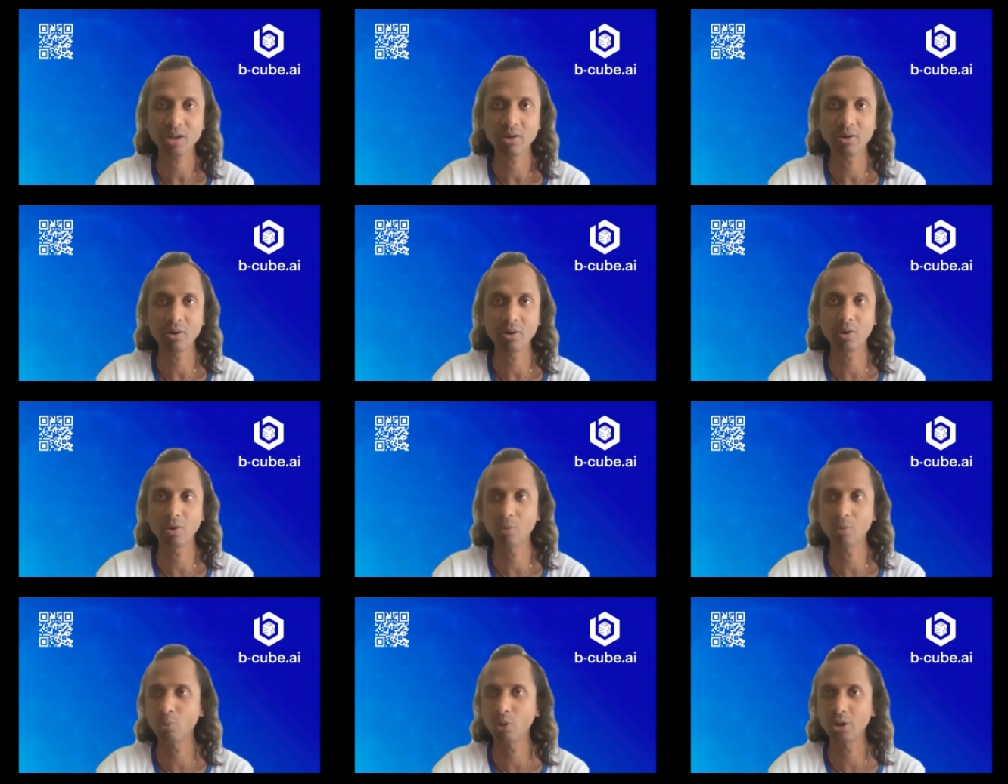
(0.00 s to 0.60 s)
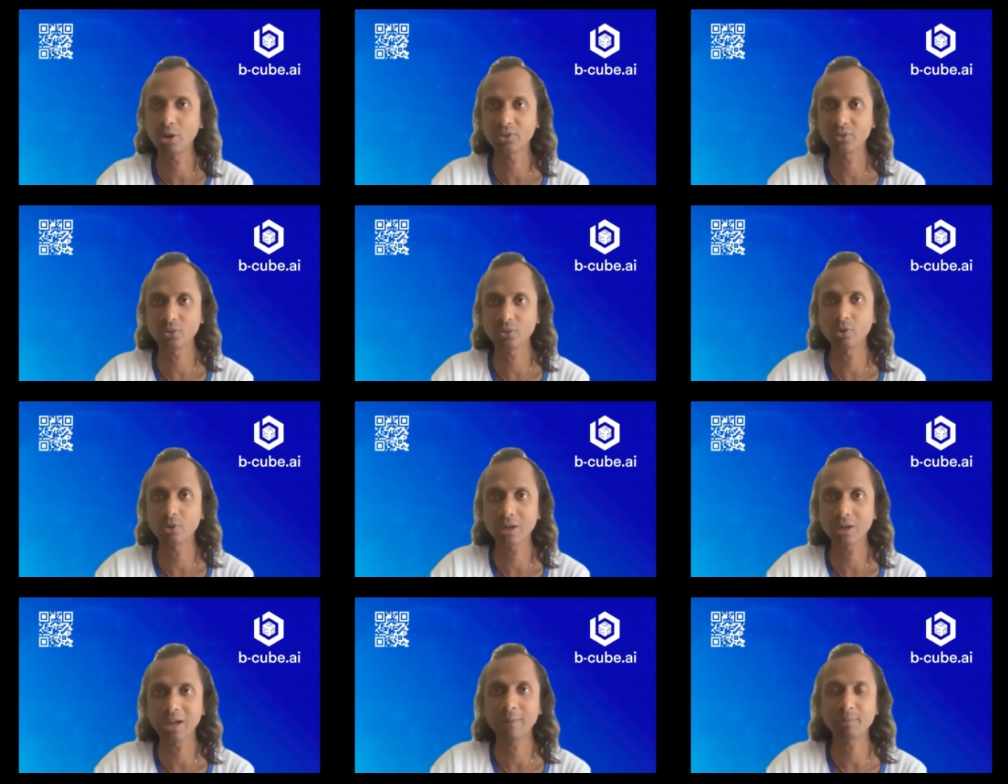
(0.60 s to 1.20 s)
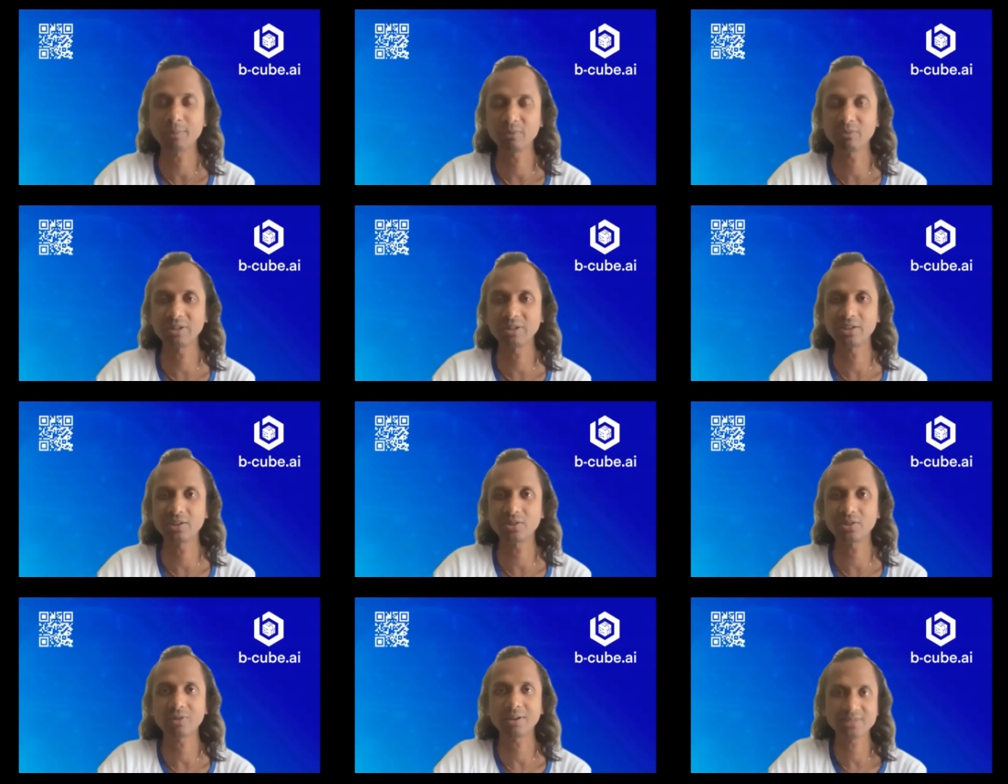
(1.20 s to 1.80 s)
Or what is going to happen with
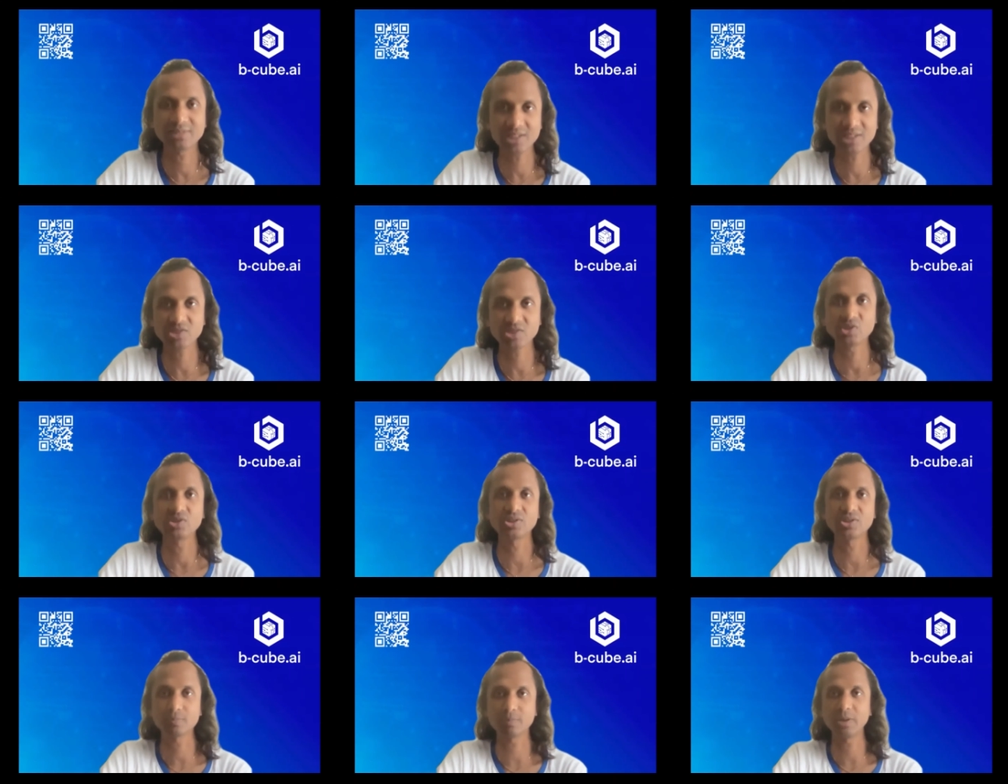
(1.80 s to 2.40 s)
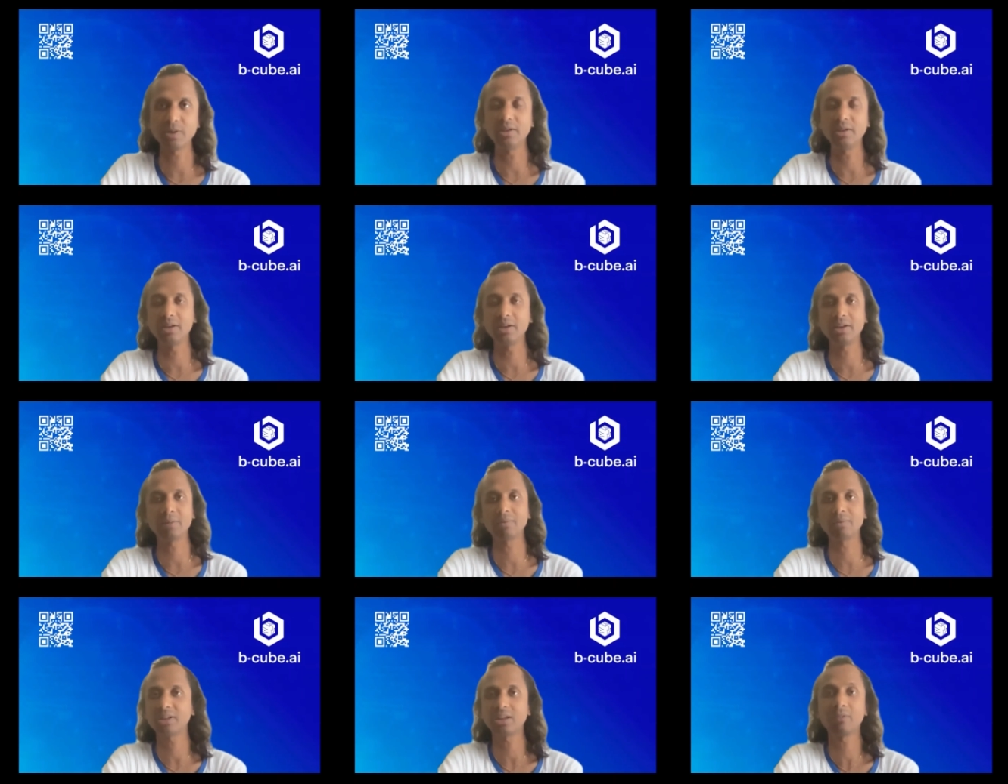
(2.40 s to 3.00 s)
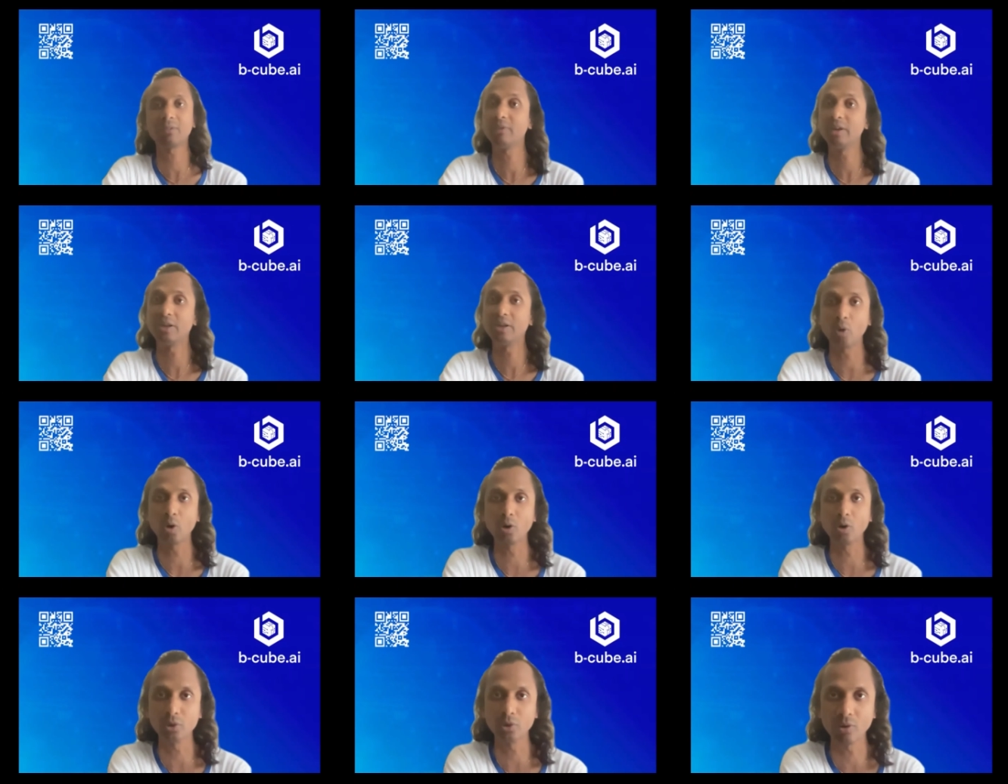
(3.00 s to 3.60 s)
the transaction speed and everything, we
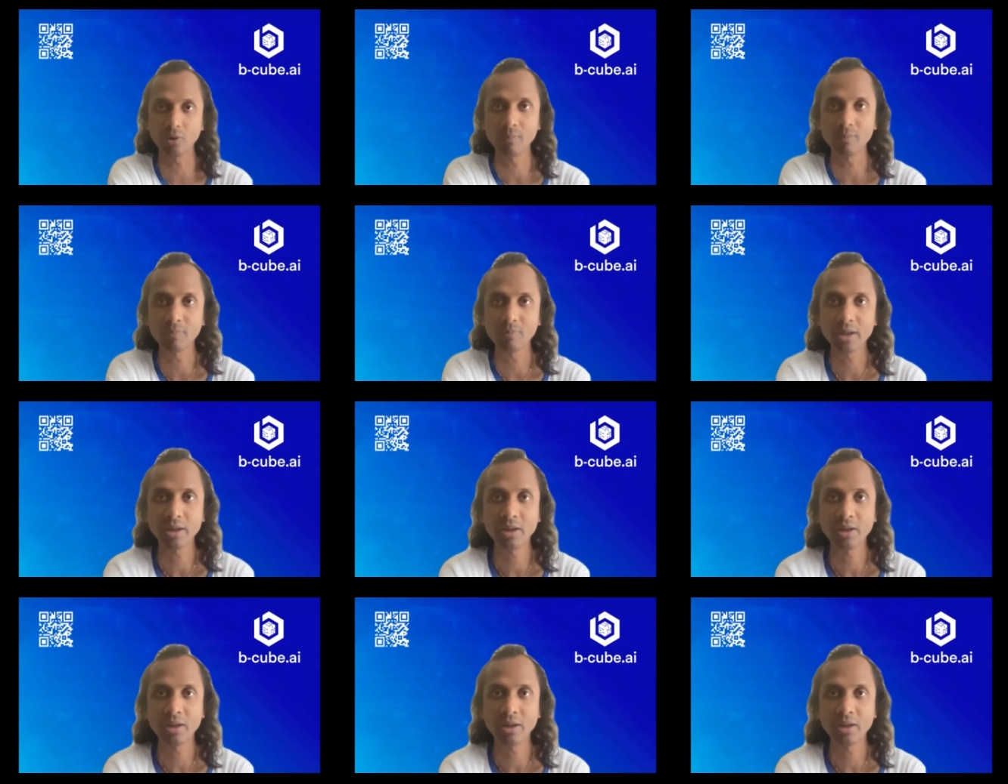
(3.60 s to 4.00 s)
don't know.